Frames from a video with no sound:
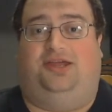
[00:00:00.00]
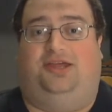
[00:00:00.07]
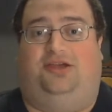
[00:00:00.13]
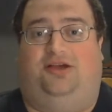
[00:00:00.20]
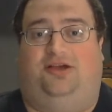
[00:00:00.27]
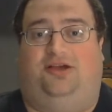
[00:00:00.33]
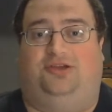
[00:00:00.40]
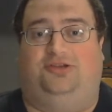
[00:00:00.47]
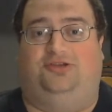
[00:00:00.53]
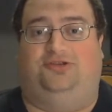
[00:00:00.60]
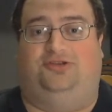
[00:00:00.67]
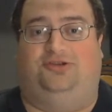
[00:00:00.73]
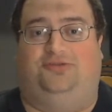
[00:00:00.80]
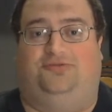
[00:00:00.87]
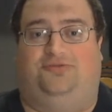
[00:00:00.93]
on
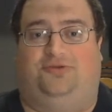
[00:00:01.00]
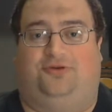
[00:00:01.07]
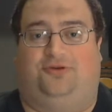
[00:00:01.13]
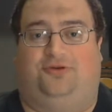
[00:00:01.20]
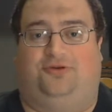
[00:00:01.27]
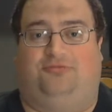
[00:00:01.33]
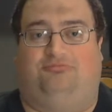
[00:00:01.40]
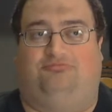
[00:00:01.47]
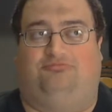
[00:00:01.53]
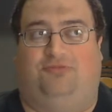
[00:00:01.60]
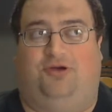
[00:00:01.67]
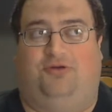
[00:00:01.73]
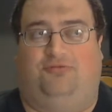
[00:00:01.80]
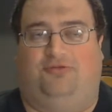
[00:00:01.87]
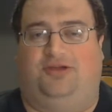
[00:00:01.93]
YouTube for
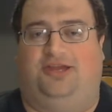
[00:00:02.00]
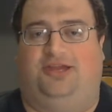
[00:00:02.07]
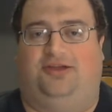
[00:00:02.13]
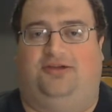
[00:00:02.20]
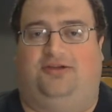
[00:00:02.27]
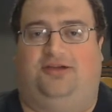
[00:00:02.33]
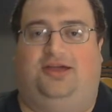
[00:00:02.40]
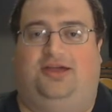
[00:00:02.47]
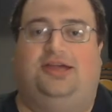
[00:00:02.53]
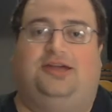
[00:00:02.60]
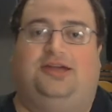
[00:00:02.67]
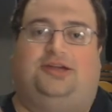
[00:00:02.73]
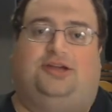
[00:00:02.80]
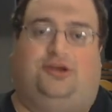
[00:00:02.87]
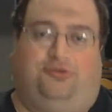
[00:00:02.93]
over a year.
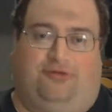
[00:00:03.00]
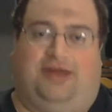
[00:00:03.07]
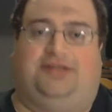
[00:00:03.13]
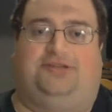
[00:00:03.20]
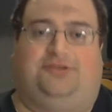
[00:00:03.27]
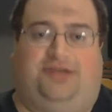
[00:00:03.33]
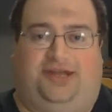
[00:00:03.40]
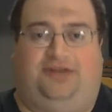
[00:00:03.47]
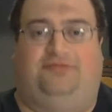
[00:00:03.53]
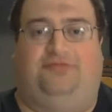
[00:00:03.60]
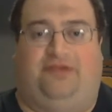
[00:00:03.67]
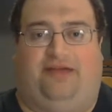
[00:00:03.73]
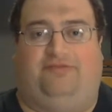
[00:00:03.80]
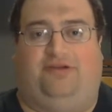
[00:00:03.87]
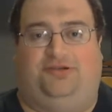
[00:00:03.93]
Congrats on getting
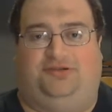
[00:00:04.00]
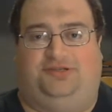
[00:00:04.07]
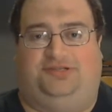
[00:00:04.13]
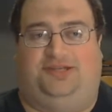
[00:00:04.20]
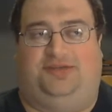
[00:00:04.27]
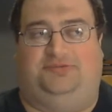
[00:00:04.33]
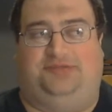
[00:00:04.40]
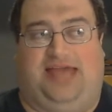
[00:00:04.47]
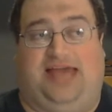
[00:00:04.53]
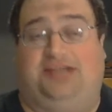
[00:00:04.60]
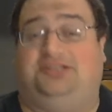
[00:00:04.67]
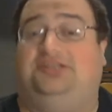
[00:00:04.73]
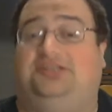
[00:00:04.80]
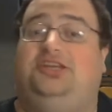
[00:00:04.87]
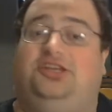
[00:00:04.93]
500 subs.
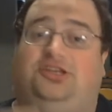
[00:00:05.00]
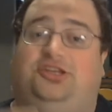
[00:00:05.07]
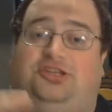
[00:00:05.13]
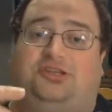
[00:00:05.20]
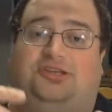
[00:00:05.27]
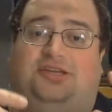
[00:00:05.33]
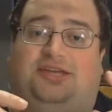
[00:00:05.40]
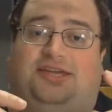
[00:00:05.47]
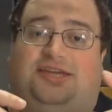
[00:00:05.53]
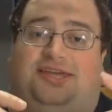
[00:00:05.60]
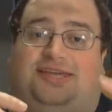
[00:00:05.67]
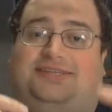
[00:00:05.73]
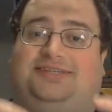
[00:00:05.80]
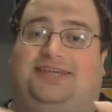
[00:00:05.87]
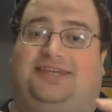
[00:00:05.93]
Actually,
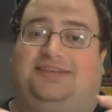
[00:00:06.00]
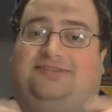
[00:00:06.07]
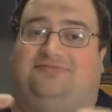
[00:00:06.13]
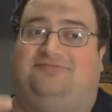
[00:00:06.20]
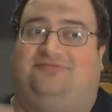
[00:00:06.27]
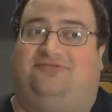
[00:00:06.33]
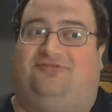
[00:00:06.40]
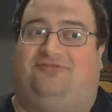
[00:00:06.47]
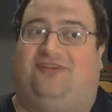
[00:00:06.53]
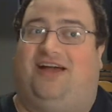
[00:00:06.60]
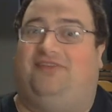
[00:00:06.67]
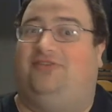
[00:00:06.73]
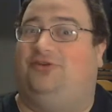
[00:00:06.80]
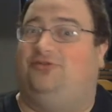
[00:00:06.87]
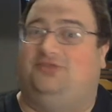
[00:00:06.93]
he's at
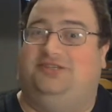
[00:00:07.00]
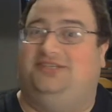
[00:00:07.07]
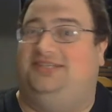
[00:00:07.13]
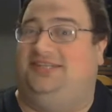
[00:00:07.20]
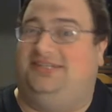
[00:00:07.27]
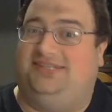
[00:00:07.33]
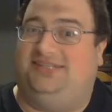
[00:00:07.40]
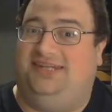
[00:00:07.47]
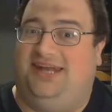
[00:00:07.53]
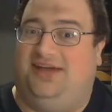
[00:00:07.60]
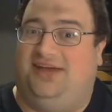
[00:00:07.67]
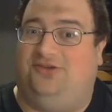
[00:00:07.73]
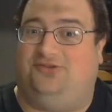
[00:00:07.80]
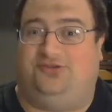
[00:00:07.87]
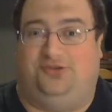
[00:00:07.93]
560
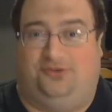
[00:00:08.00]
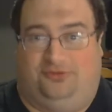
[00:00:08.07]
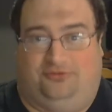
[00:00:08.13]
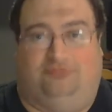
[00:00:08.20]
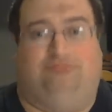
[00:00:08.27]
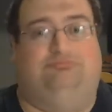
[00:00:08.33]
now, so